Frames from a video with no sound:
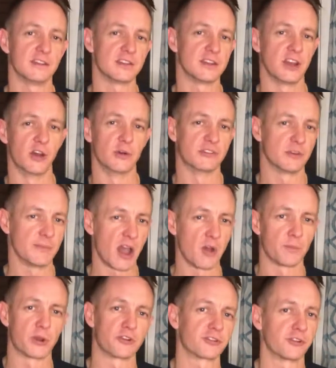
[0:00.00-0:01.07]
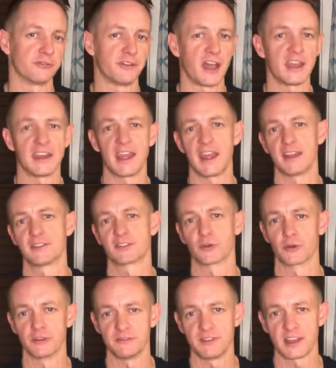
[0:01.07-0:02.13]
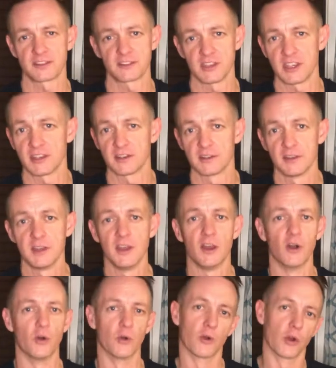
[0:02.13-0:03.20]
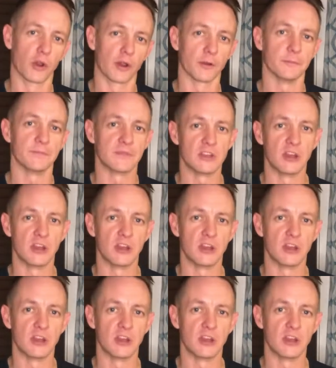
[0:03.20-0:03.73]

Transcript: is about personal finance or investing or,